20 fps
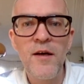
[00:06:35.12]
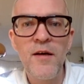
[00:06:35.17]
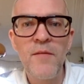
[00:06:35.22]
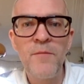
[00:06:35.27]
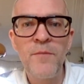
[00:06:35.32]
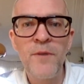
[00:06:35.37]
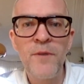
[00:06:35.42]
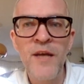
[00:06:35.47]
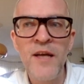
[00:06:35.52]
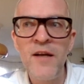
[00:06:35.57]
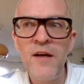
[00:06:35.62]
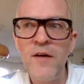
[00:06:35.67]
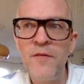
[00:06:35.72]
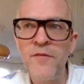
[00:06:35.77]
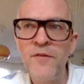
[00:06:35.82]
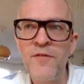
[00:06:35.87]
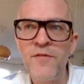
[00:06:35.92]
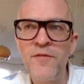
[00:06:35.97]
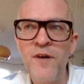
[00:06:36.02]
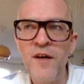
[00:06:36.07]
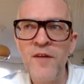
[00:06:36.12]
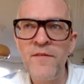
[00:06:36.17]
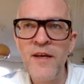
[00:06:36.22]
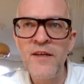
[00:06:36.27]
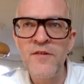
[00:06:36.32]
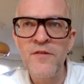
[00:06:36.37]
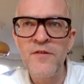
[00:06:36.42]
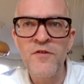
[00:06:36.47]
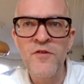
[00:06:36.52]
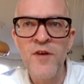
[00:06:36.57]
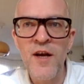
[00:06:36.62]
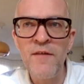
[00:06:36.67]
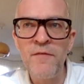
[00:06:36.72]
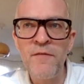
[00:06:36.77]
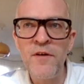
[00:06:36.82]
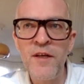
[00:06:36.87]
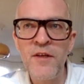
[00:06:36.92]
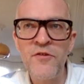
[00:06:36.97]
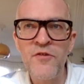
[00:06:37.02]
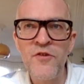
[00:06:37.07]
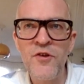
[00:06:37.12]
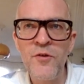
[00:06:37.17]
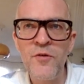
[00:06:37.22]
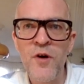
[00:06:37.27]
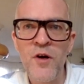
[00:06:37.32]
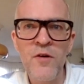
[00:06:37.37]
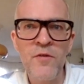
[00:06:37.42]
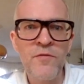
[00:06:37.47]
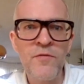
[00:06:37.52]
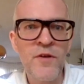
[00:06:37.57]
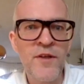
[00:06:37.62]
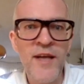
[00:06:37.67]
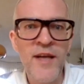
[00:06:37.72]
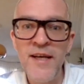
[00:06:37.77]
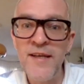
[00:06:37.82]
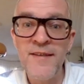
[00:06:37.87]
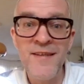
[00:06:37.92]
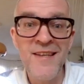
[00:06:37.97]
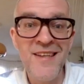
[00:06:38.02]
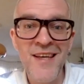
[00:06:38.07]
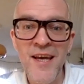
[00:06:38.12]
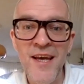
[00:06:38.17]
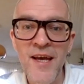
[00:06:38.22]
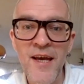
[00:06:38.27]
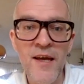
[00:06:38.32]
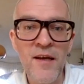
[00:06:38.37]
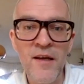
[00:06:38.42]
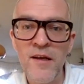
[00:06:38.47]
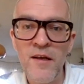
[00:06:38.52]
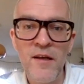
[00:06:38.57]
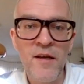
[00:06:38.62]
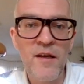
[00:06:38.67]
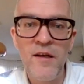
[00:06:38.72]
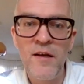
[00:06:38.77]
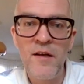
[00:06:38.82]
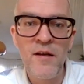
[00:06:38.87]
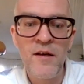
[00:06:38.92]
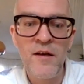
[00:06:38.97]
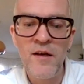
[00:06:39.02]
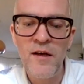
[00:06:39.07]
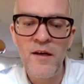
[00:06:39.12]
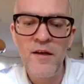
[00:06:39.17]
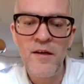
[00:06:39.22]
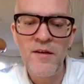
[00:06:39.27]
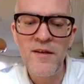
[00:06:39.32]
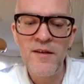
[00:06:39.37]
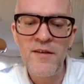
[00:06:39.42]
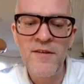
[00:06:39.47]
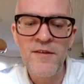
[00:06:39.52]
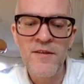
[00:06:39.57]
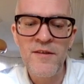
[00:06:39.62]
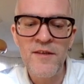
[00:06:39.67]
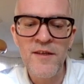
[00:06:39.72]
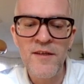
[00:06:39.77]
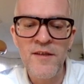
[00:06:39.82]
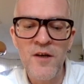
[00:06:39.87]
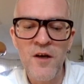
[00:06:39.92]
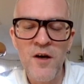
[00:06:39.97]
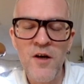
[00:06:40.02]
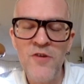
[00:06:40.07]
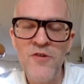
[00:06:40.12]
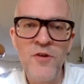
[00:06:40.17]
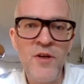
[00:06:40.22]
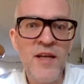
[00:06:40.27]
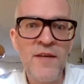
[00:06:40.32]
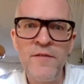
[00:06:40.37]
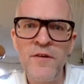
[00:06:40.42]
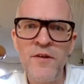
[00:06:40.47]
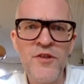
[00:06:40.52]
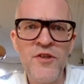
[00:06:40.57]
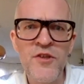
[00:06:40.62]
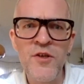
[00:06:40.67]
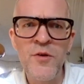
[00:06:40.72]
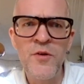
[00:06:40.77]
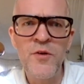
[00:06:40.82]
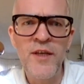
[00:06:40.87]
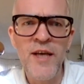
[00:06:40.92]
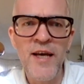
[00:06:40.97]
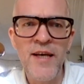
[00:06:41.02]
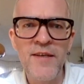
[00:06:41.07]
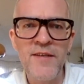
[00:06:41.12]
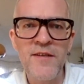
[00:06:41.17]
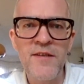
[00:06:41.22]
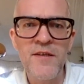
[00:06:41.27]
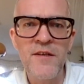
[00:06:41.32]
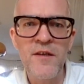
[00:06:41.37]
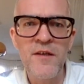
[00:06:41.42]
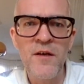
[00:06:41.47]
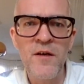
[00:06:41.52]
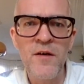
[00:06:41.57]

But then after 5 years of traveling 200 days a year, it's hard to live in a suitcase.